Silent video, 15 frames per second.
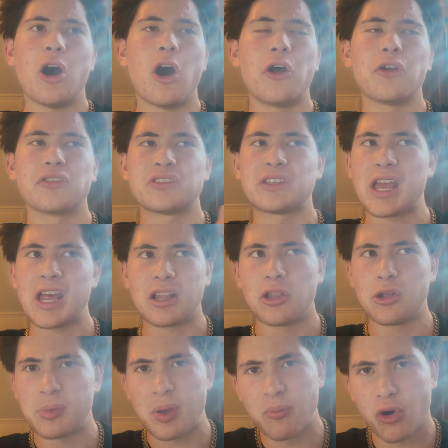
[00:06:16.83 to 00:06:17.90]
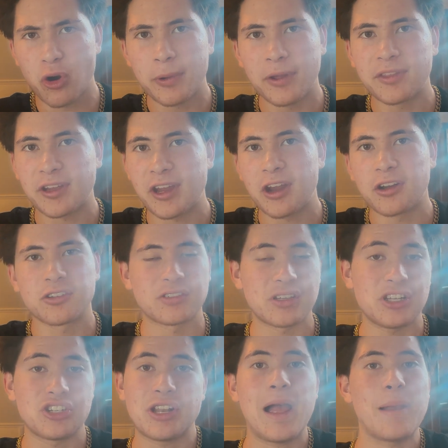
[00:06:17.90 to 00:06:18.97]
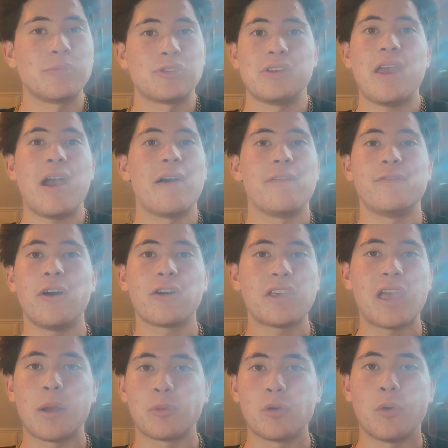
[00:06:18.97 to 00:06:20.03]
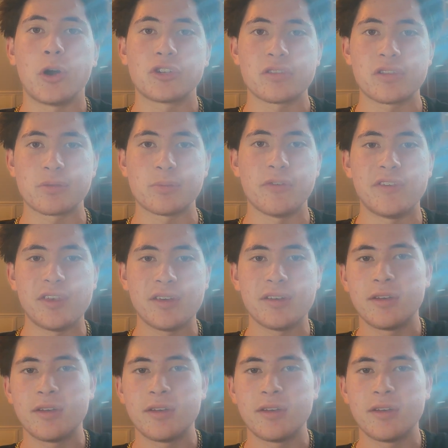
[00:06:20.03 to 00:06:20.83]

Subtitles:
understand a little bit more about the characters each time. So yeah, fuck yeah, I'm rewatching this movie.